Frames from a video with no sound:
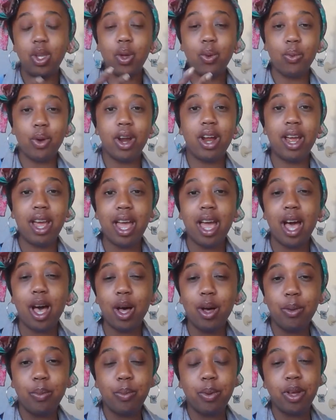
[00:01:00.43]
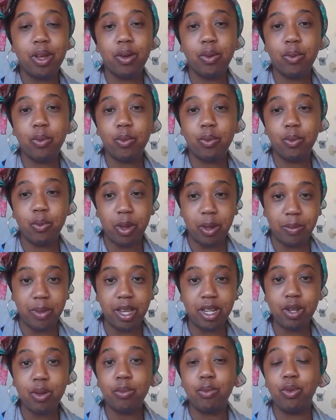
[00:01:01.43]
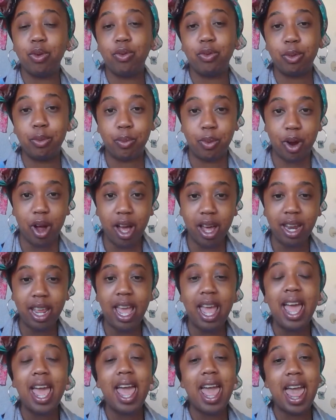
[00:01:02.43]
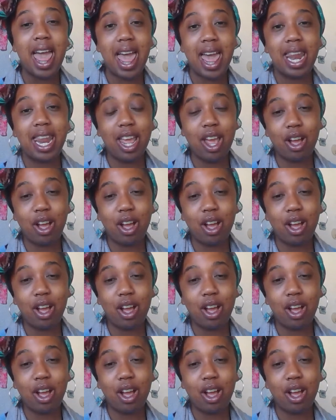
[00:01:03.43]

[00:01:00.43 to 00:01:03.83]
where I help women move abroad, and I